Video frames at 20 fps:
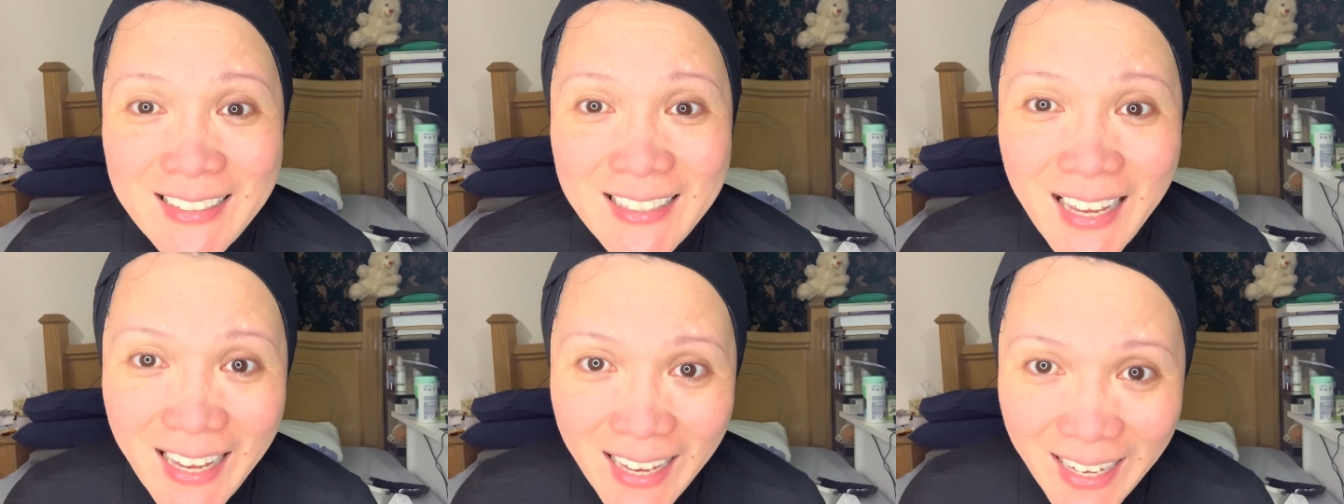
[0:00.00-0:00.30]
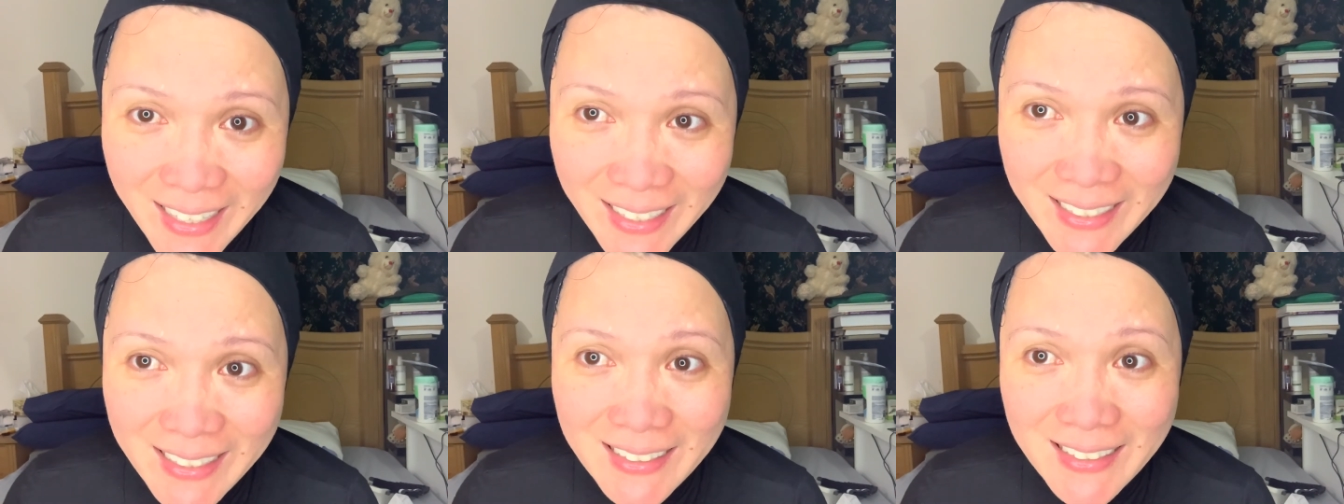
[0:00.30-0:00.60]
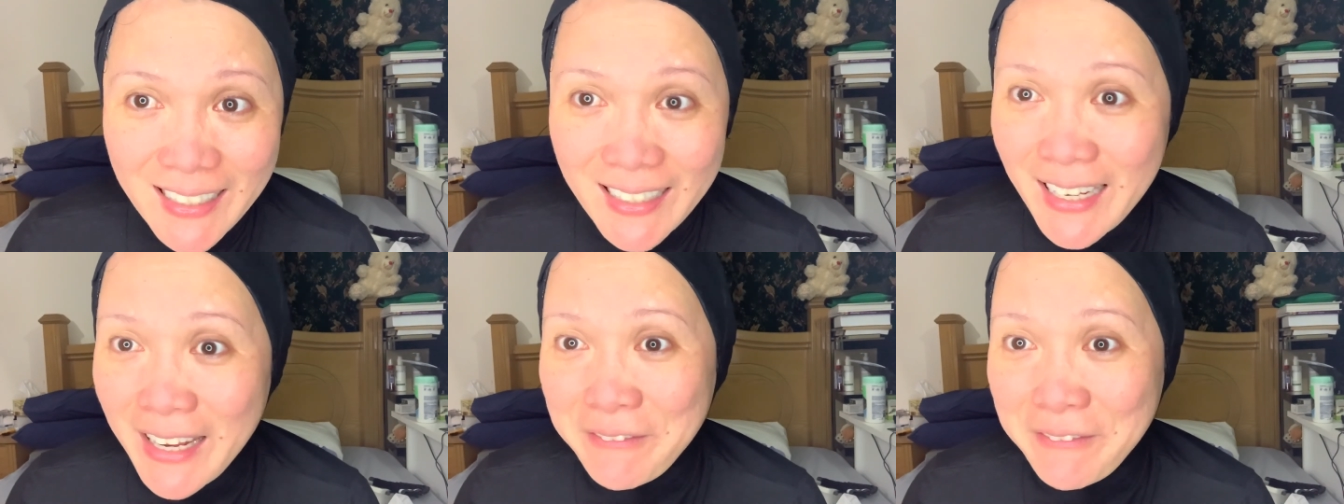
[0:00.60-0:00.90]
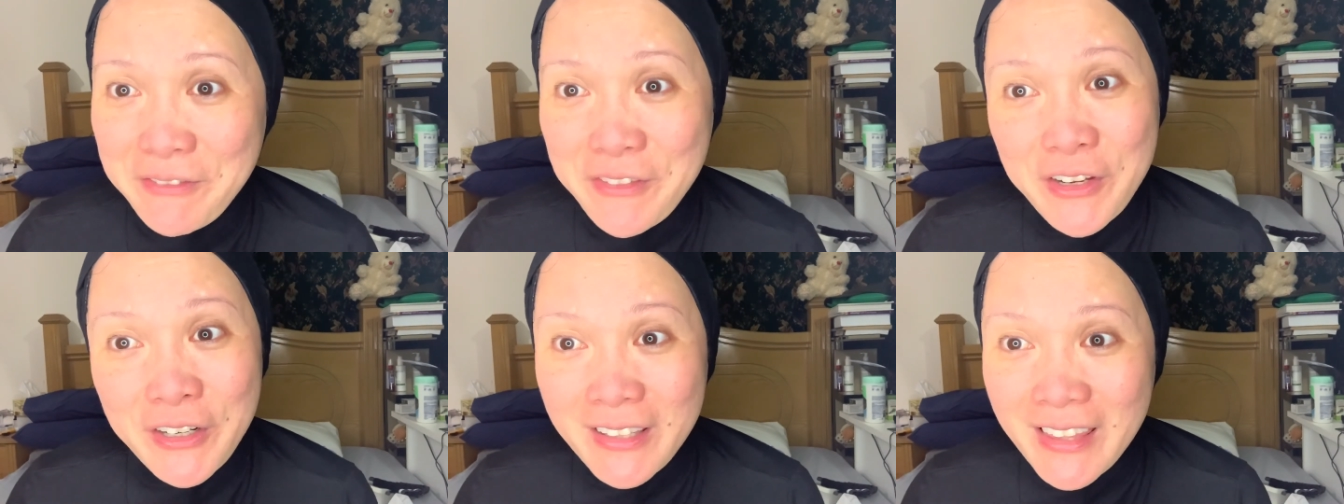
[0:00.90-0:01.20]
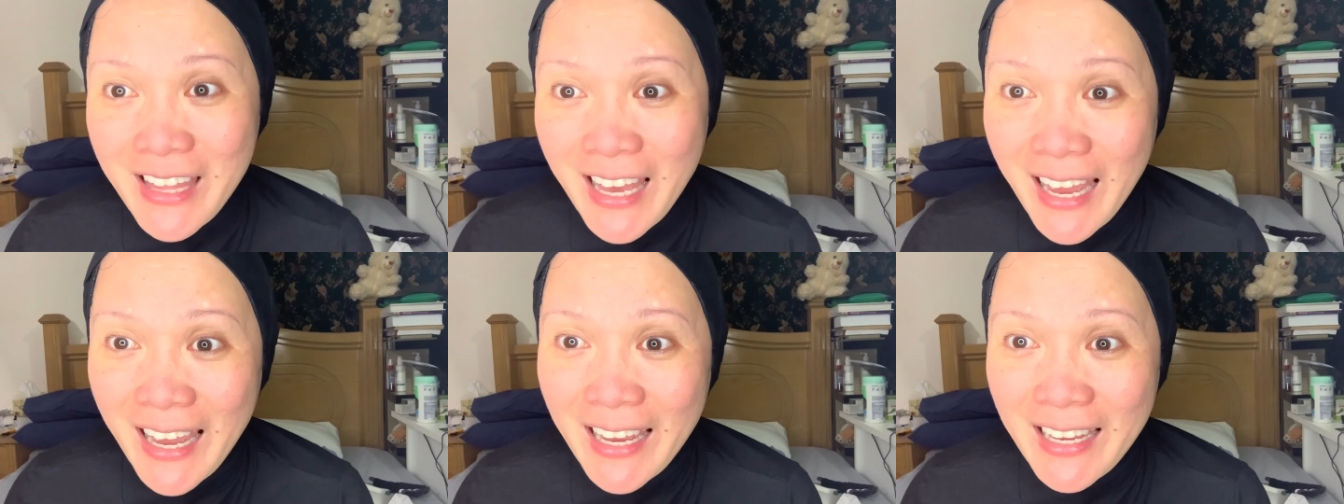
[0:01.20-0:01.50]
night then after
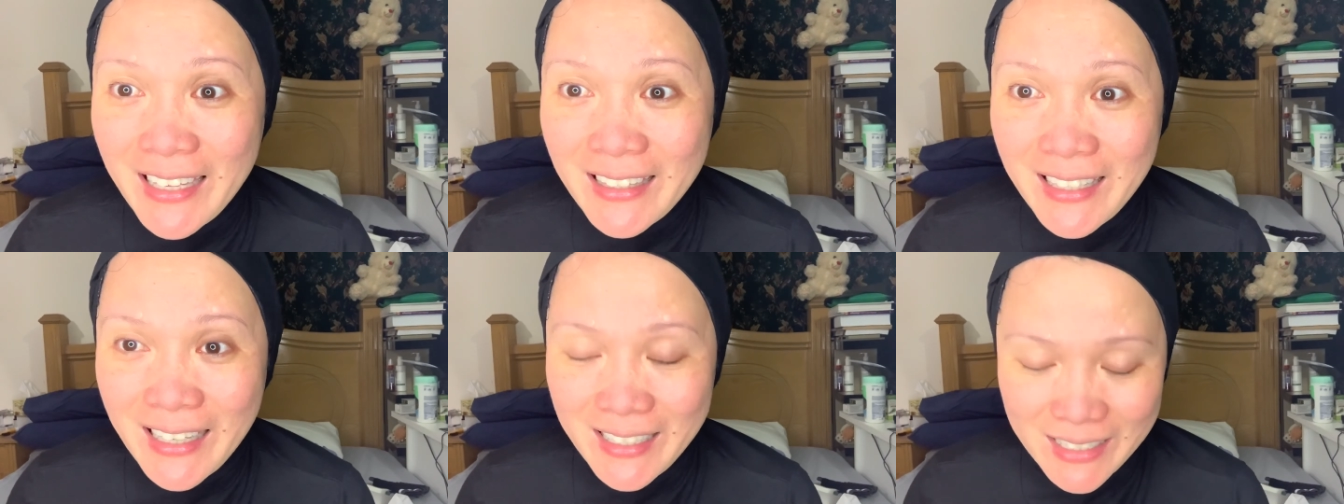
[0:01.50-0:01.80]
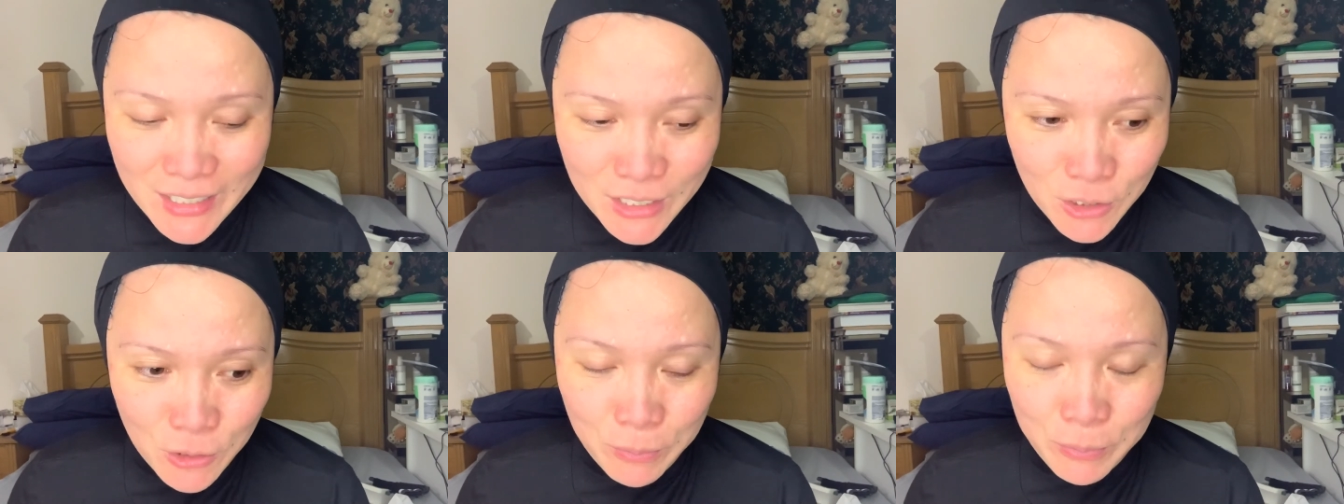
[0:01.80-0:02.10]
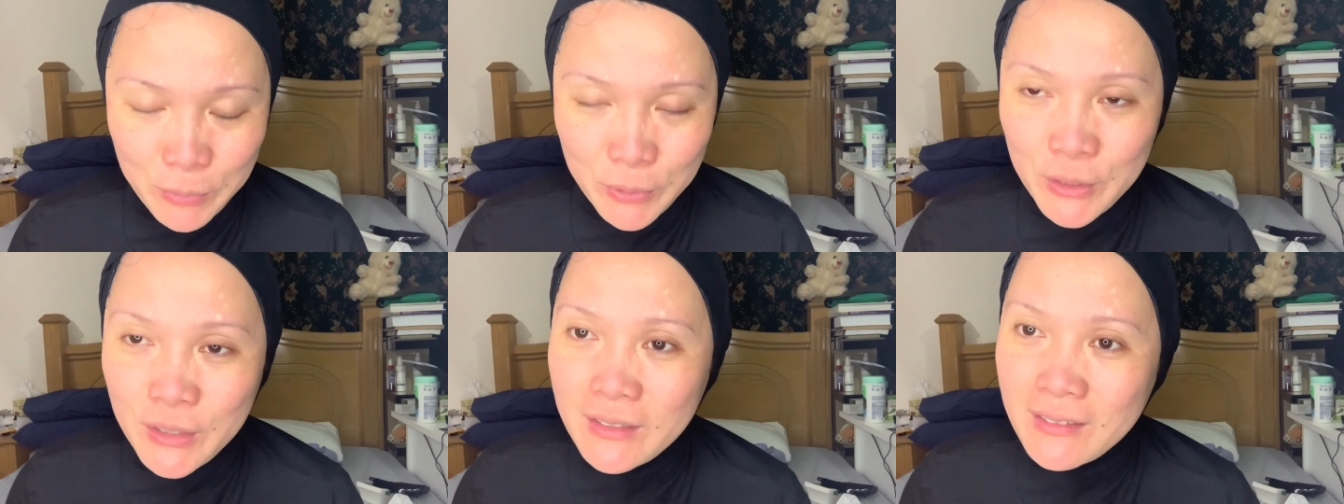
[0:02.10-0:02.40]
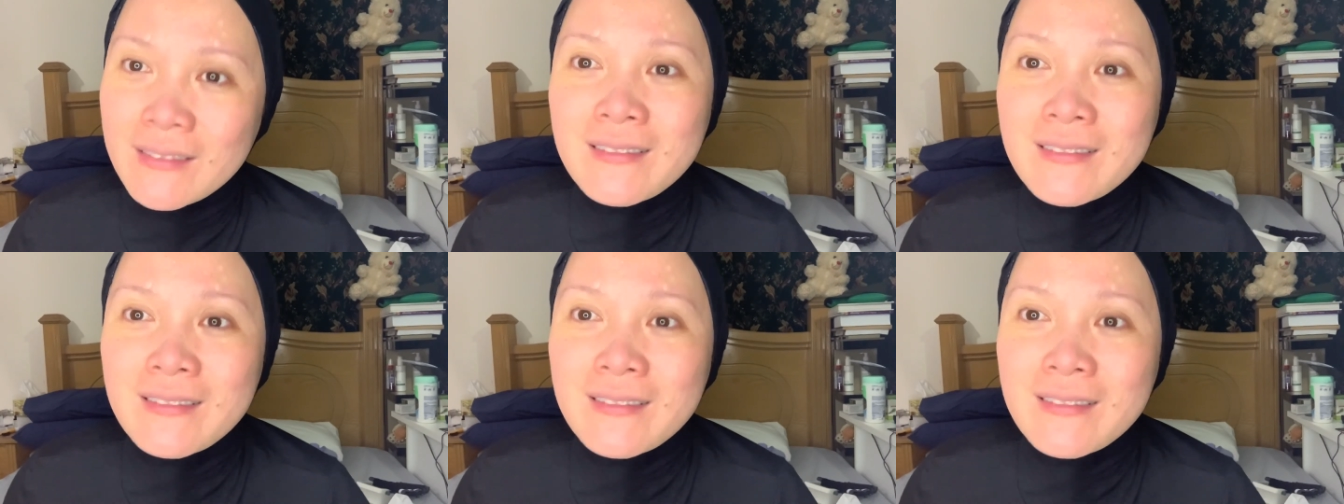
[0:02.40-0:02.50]
that i need to put